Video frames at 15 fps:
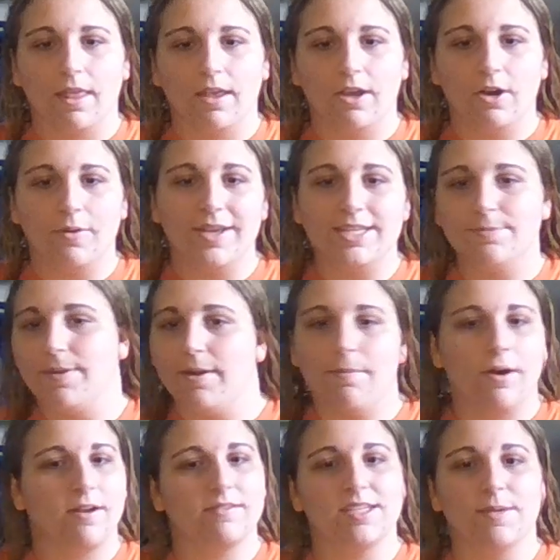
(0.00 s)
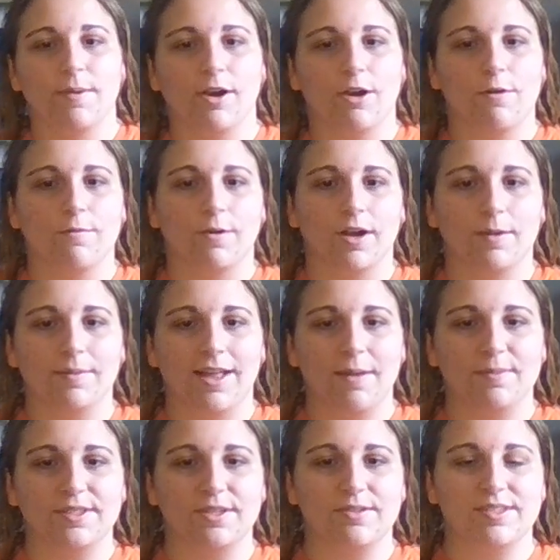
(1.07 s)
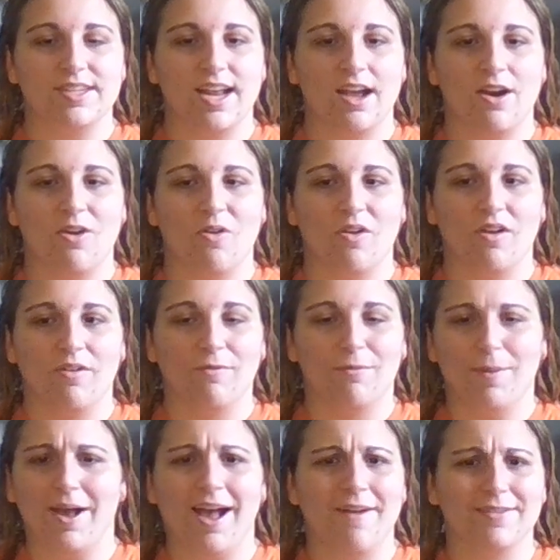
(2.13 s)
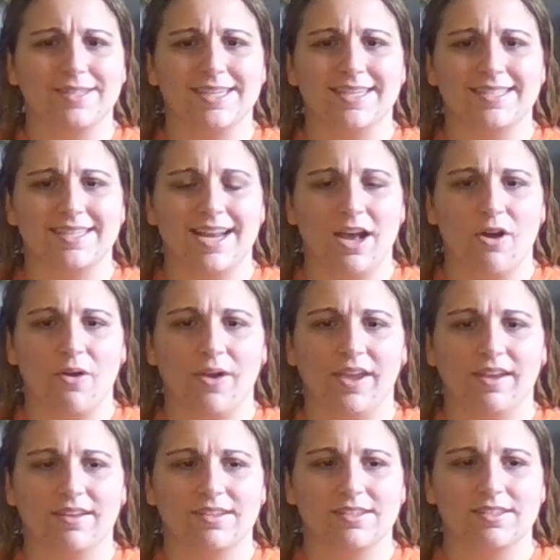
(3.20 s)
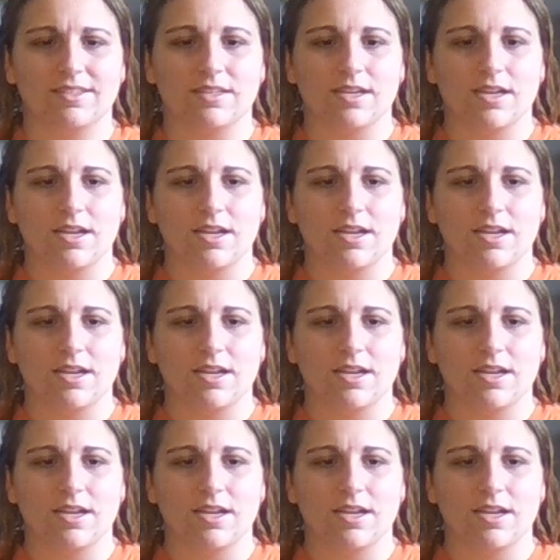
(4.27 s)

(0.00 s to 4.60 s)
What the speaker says: He's been a part of Team Arrow for a couple episodes now, about half a season now, and